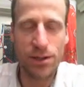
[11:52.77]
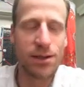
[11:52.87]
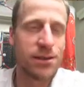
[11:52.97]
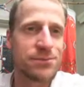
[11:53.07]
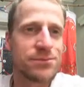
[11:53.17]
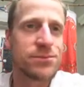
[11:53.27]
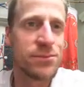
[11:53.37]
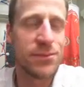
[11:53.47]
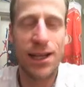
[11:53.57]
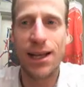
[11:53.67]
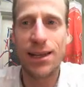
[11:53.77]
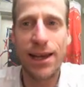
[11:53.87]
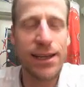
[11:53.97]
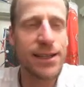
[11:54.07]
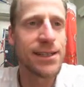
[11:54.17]
comparisons that can
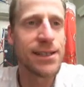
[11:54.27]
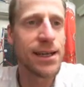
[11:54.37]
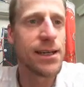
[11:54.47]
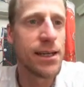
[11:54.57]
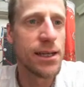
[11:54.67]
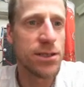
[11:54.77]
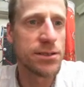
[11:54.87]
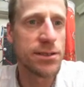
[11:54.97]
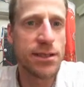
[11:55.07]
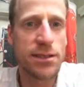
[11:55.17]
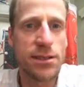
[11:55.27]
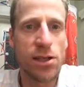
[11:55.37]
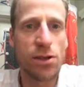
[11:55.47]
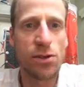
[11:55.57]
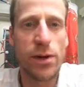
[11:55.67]
be produced using the
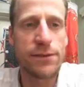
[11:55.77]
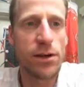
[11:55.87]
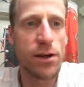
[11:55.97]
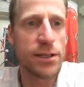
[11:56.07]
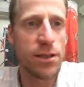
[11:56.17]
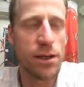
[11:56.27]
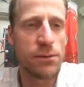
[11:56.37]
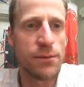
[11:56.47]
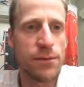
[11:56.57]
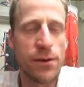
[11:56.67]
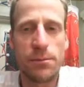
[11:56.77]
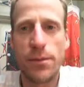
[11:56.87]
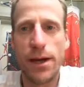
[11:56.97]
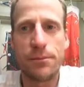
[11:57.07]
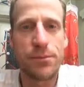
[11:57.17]
waveguide projection, we can end up with a
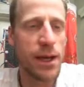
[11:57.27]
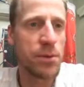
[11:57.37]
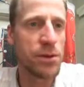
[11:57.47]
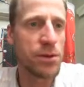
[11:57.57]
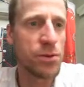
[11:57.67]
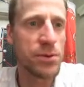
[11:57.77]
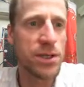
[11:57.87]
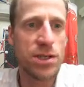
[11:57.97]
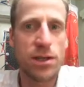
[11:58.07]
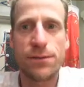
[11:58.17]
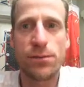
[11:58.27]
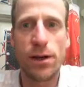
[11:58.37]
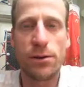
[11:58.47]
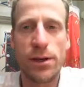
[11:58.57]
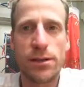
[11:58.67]
skill
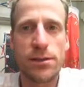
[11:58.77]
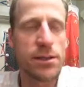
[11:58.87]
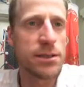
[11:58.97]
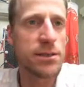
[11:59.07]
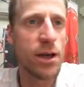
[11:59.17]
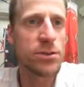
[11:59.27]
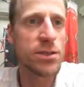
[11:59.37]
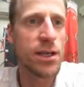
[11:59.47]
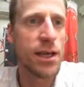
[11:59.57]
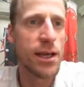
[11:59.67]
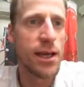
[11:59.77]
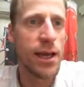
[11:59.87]
metric in a spatially